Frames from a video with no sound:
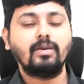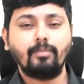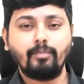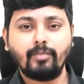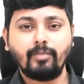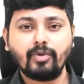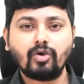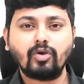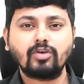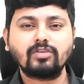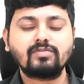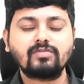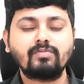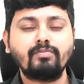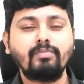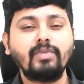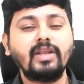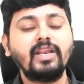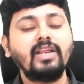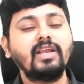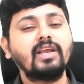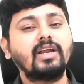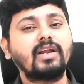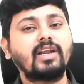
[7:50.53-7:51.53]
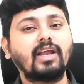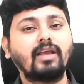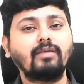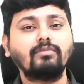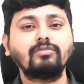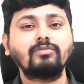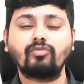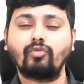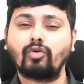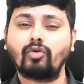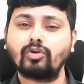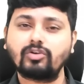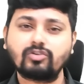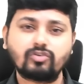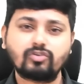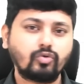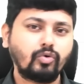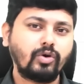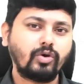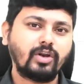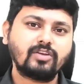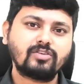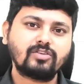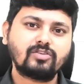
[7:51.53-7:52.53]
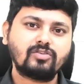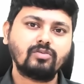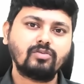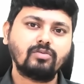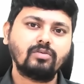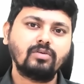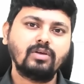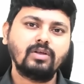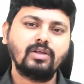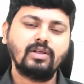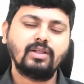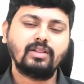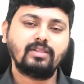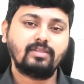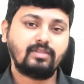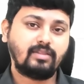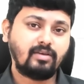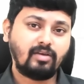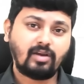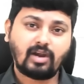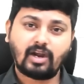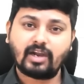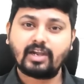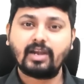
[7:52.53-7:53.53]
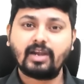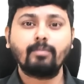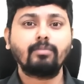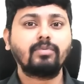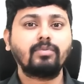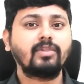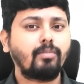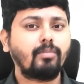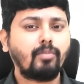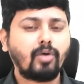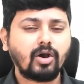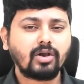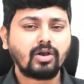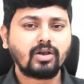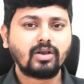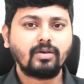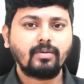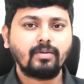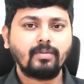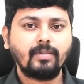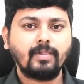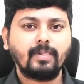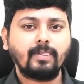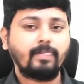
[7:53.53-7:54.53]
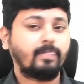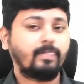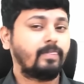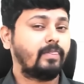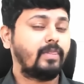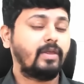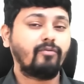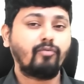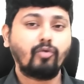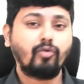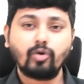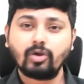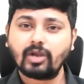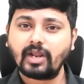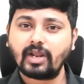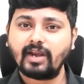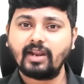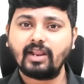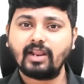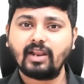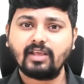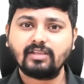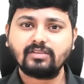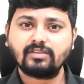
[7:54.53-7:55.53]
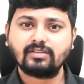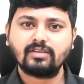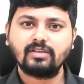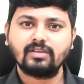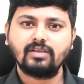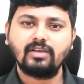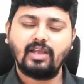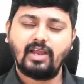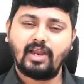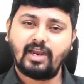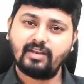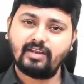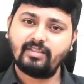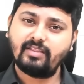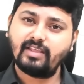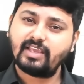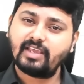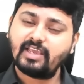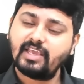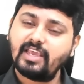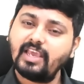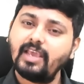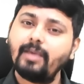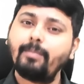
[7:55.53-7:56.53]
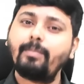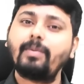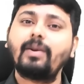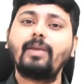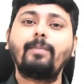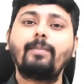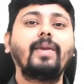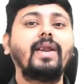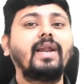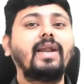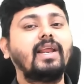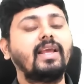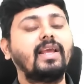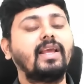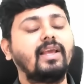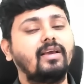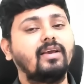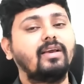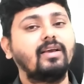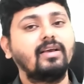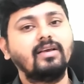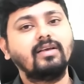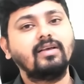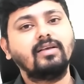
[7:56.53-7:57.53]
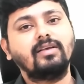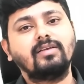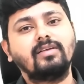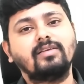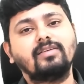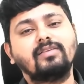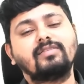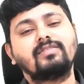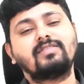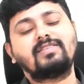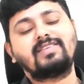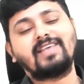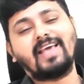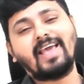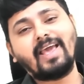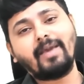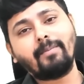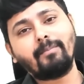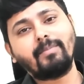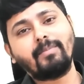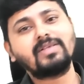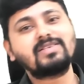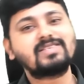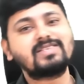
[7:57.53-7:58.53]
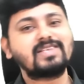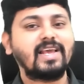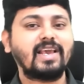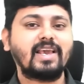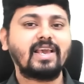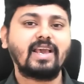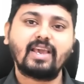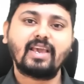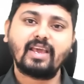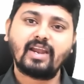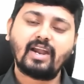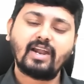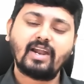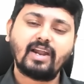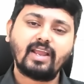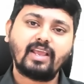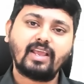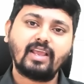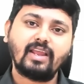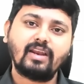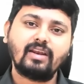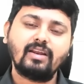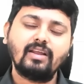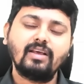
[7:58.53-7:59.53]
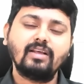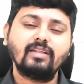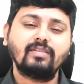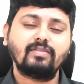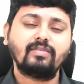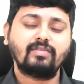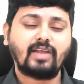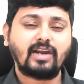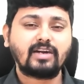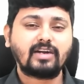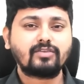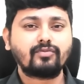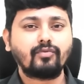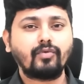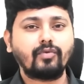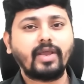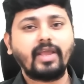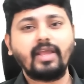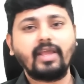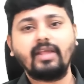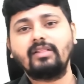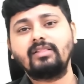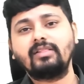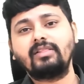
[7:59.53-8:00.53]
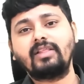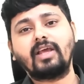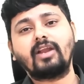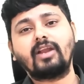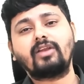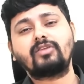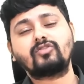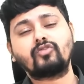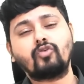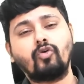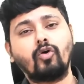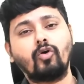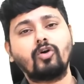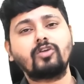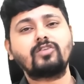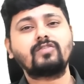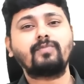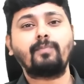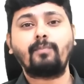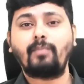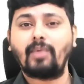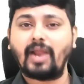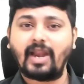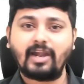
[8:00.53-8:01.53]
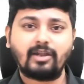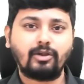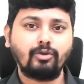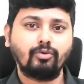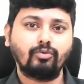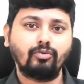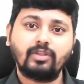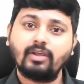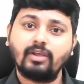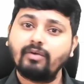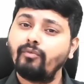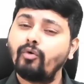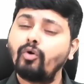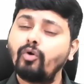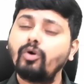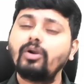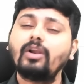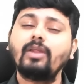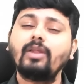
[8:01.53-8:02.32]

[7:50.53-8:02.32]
Because many a times what students do, they will attempt the mock, they won't analyze, and they keep repeating same mistake again and again. That's why their scores plateau. They won't